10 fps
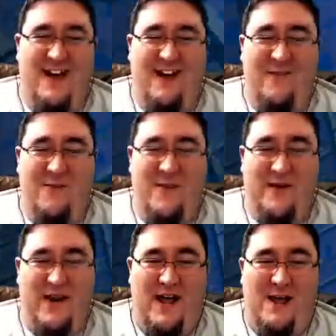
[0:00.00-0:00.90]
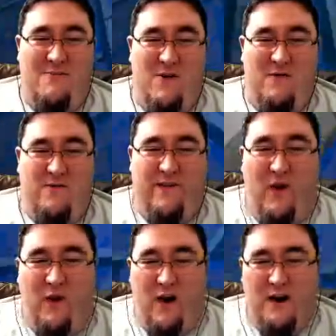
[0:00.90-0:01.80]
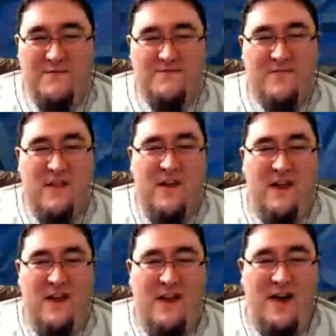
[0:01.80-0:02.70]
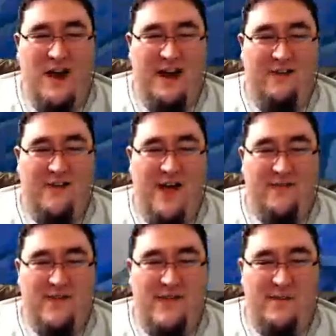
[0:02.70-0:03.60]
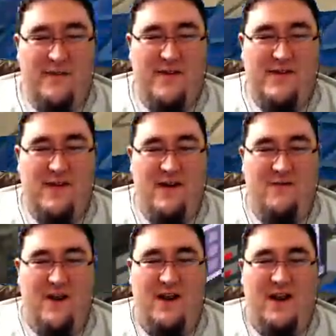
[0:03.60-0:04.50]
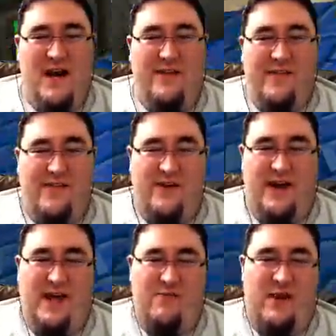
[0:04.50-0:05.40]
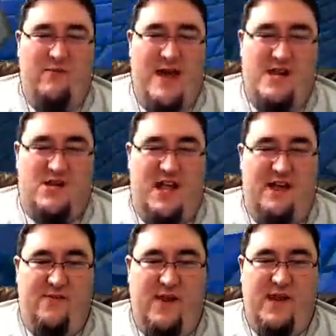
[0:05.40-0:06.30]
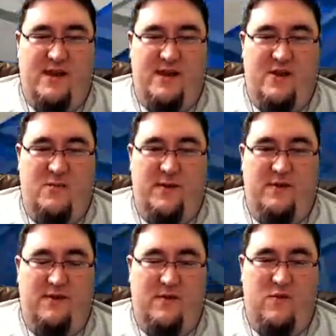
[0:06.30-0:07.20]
We built a lot more floor. Auto-crafted some of this stuff, and a lot of this is going to get rearranged as we continue to build and